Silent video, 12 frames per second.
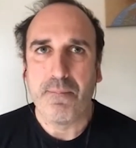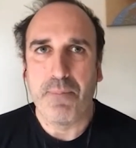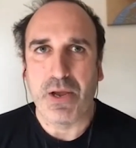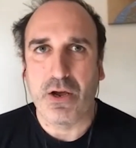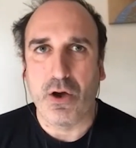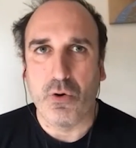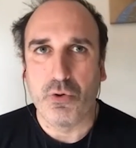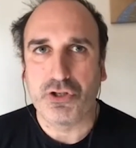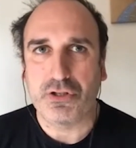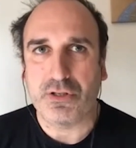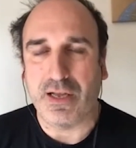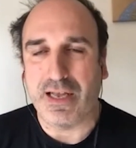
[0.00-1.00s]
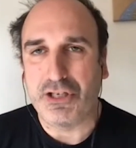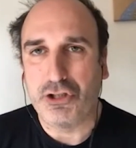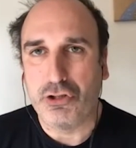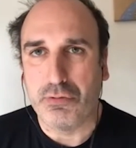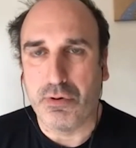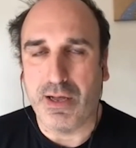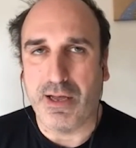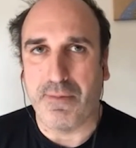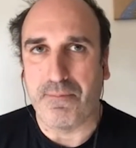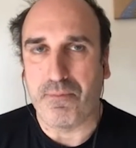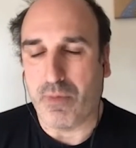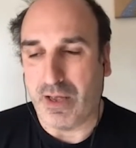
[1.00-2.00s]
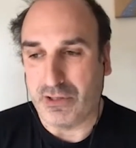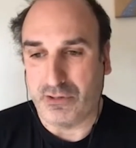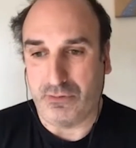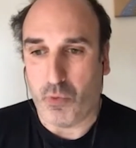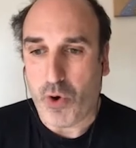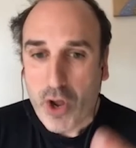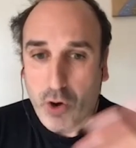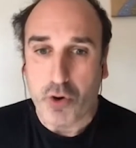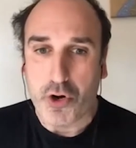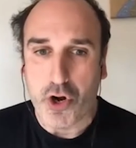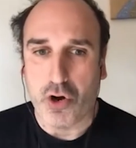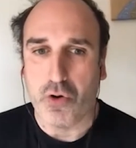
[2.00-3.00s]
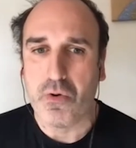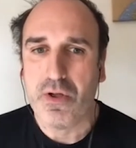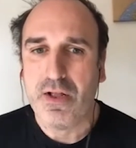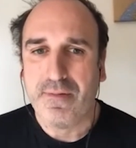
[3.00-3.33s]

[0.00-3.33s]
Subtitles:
because as we all know,